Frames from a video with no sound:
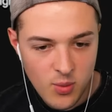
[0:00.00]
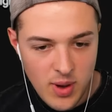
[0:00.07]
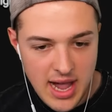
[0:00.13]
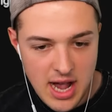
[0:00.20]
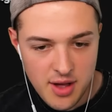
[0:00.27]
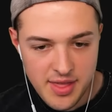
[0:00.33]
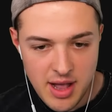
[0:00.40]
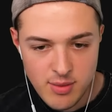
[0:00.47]

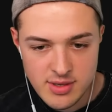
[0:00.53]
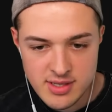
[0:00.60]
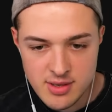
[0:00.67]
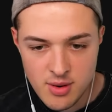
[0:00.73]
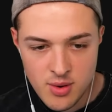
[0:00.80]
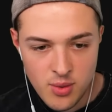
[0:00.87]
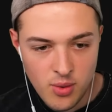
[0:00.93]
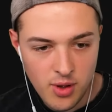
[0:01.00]
Wow, that was
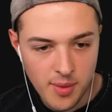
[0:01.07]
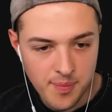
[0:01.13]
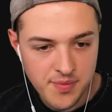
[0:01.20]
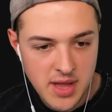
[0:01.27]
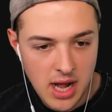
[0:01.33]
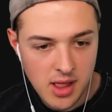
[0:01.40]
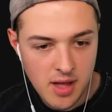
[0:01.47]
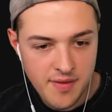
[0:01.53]
so cool.
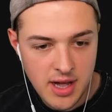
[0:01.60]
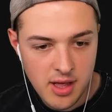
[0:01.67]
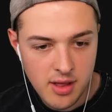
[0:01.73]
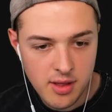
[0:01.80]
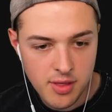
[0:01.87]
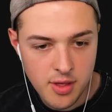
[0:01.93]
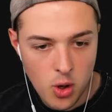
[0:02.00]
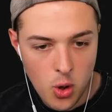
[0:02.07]
I love
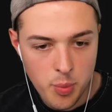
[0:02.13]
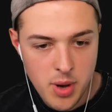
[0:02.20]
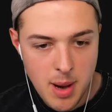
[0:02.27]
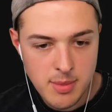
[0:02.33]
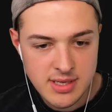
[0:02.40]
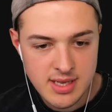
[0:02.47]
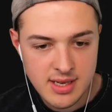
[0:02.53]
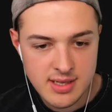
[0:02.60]
how the whole
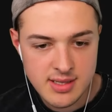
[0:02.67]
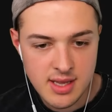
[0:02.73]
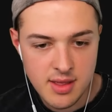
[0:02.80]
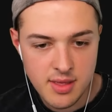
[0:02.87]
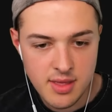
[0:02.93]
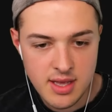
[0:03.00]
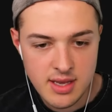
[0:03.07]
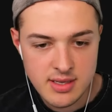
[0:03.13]
premise is
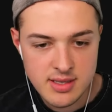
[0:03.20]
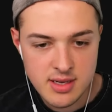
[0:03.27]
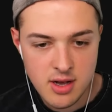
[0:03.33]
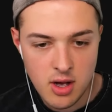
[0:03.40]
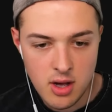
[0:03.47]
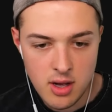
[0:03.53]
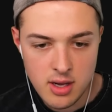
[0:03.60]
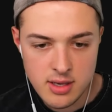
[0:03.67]
this
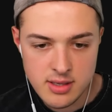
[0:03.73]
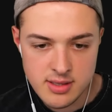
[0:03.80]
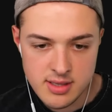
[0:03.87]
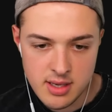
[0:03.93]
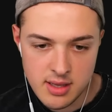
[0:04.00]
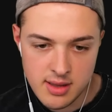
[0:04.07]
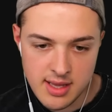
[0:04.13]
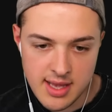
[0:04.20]

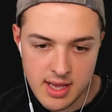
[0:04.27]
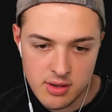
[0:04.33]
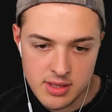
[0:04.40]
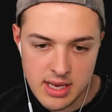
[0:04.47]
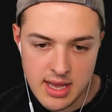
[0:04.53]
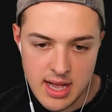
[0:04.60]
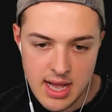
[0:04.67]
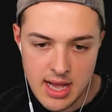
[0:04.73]
cause
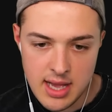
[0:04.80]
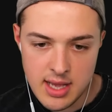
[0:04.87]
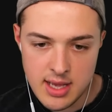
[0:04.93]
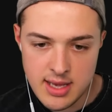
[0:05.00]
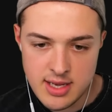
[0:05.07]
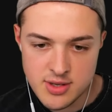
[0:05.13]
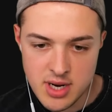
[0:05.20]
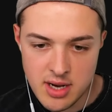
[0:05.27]
Gilded Guy,
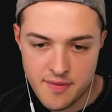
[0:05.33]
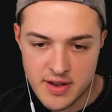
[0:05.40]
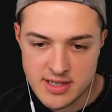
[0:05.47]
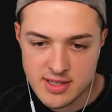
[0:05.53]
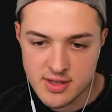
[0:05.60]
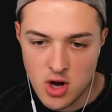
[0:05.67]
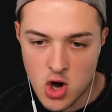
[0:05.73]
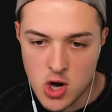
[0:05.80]
he's trying to fix his